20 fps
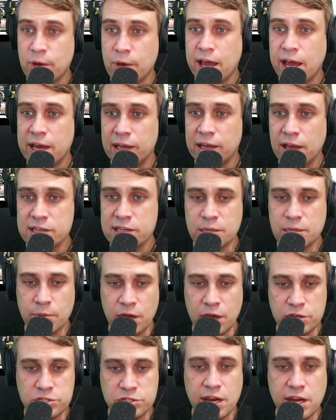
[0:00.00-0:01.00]
I had last time
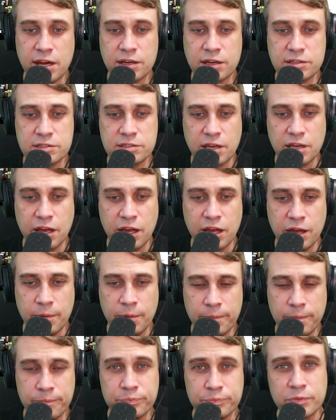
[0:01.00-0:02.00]
I checked
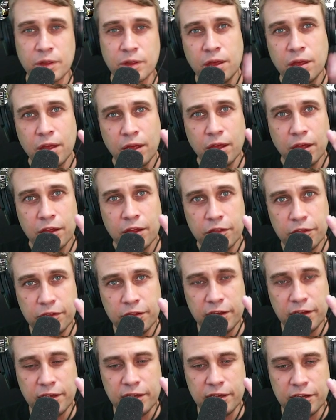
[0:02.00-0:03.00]

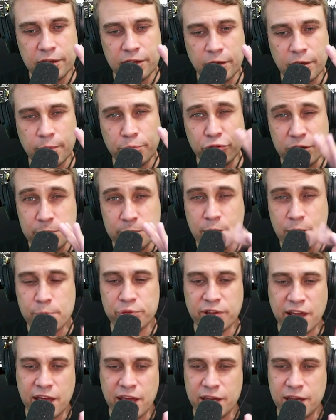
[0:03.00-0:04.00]
the premium
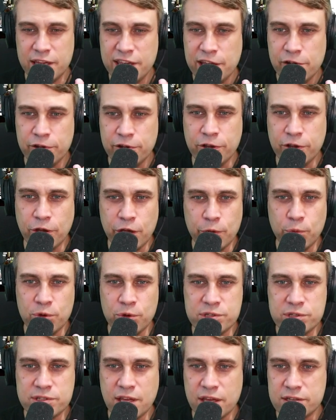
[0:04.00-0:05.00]
plan a year ago,
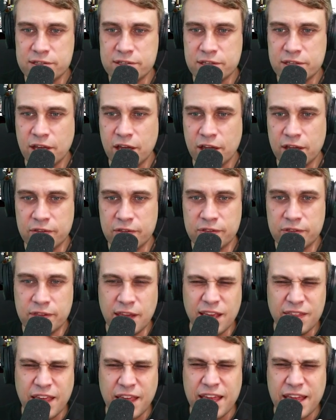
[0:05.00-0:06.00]
was that
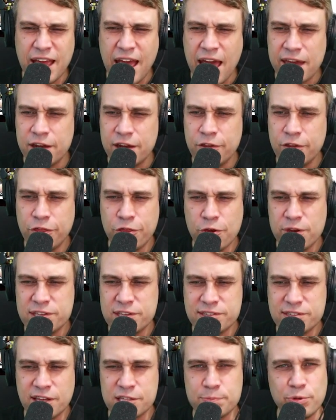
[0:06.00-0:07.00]
they added 30
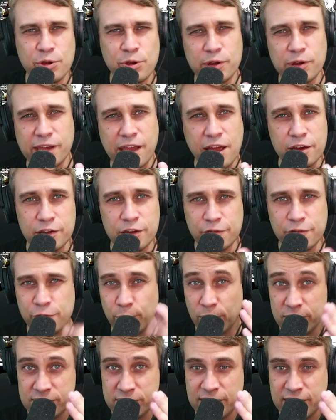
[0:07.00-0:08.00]
cents per account if you
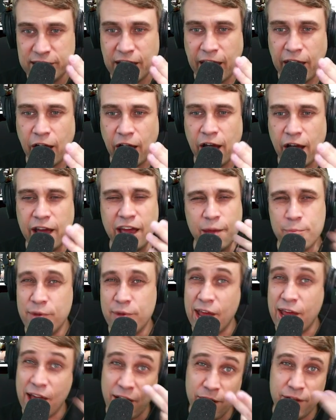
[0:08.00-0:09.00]
want a DKIM.
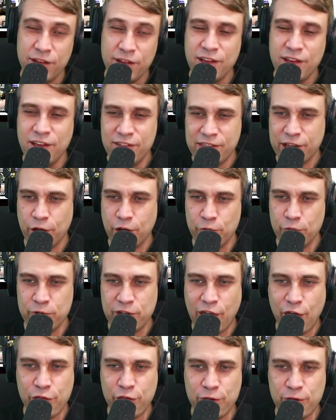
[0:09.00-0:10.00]
Now they got rid
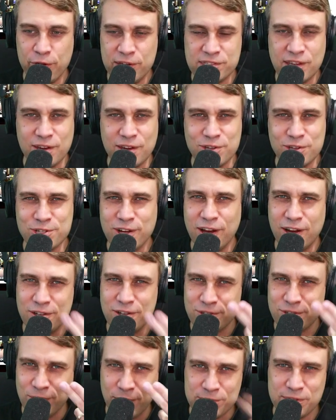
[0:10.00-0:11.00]
of that 30-cent charge.
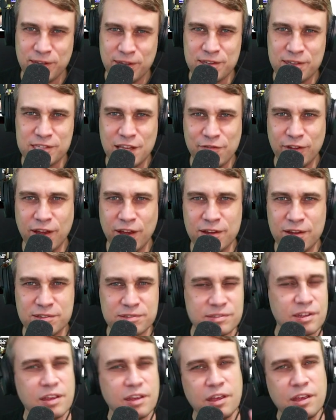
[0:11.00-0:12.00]
So Hosting is giving
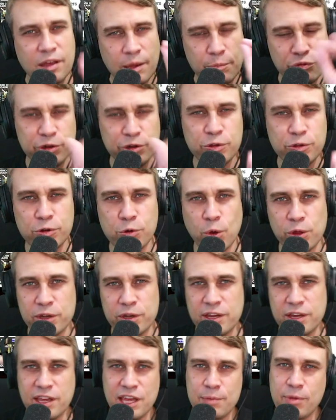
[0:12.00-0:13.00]
us pretty good
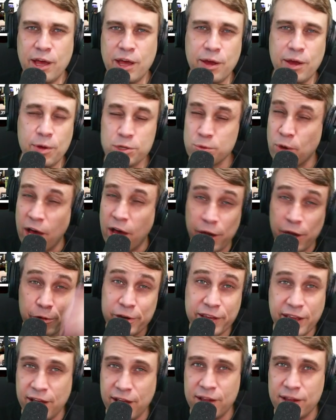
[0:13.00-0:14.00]
quality emails, 100
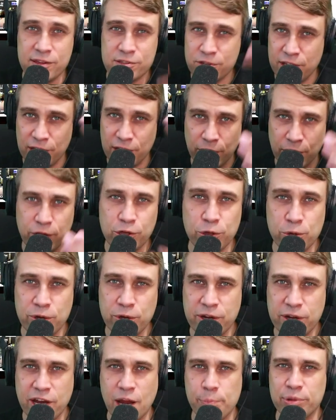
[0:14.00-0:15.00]
accounts
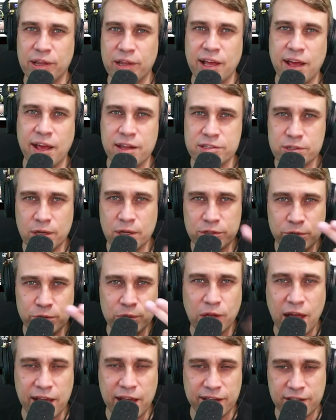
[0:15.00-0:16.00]
included in our plan. So I do
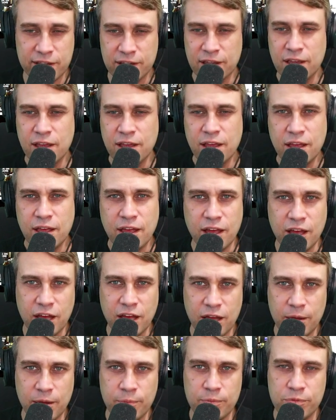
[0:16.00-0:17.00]
like
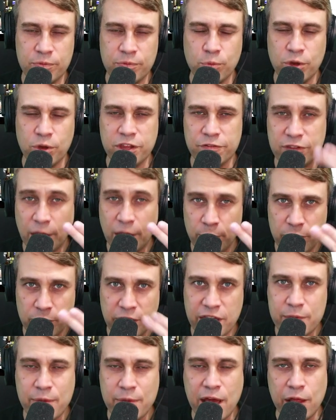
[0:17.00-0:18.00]
what they've done with
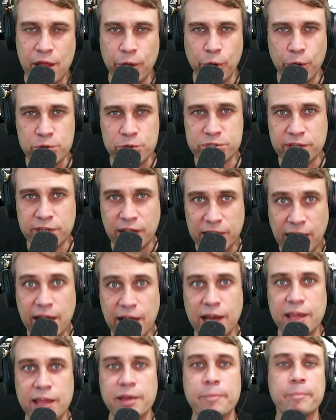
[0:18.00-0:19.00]
the email and Hostinger
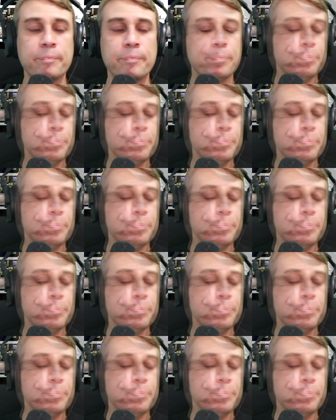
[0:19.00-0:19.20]
lately.